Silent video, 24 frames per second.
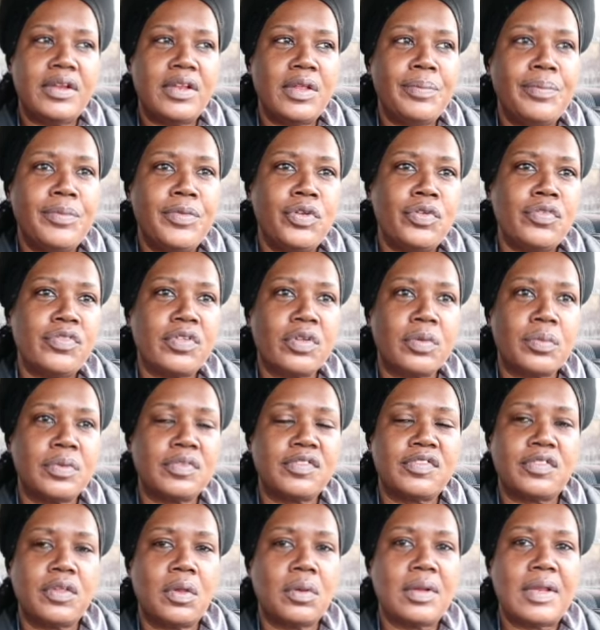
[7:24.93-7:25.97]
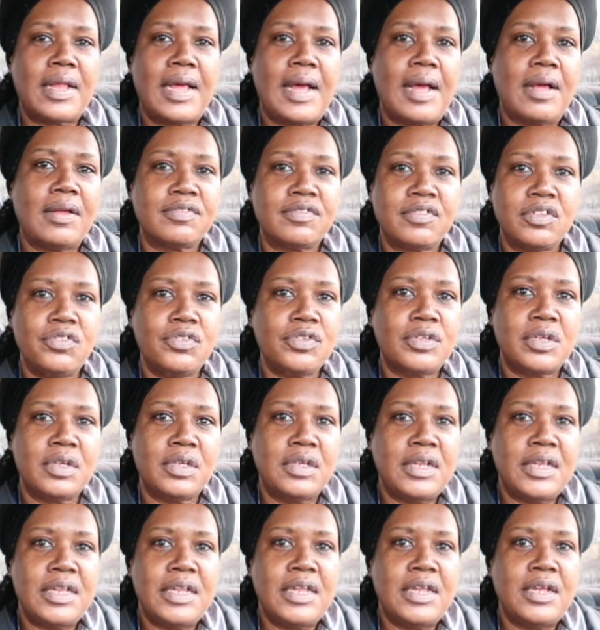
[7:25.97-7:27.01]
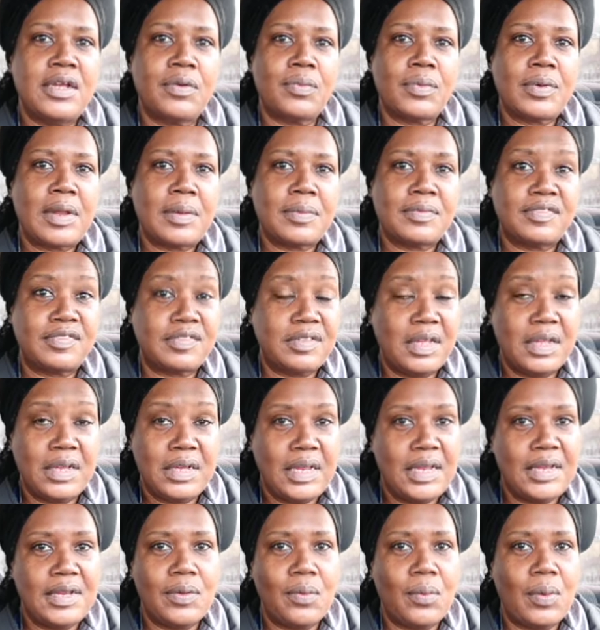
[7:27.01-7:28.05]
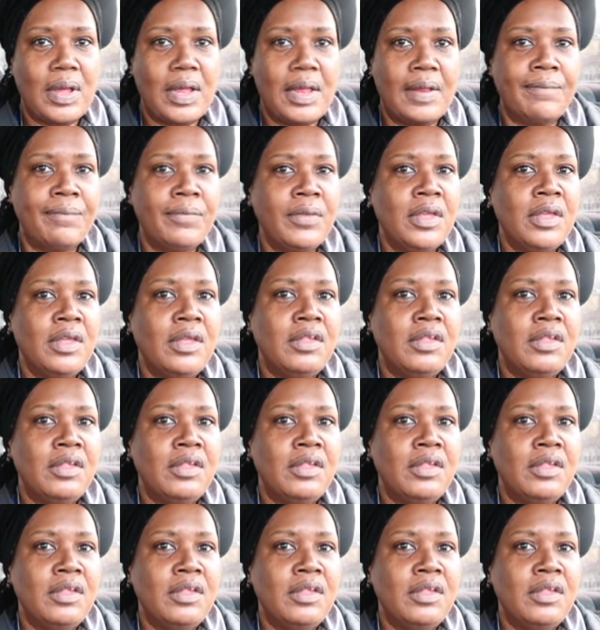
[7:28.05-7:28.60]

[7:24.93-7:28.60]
the music was so loud so you couldn't hear what I was saying anyway.